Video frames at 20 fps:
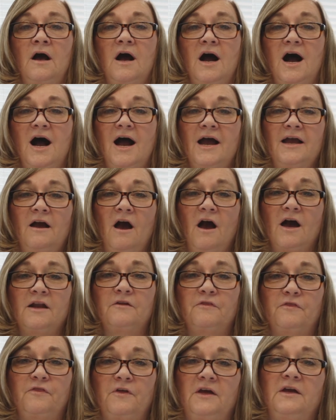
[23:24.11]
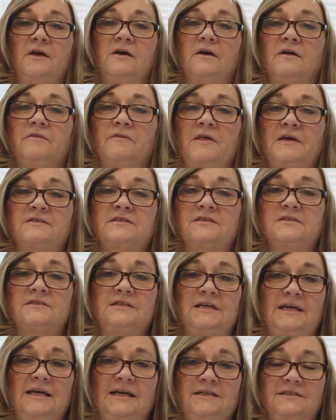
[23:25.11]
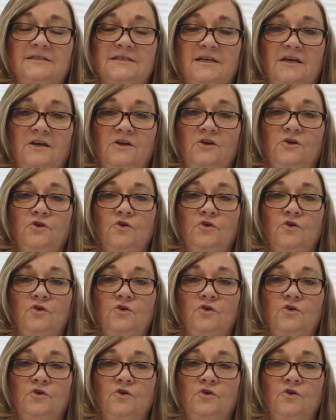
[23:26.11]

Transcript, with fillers: I kind of think this is easy.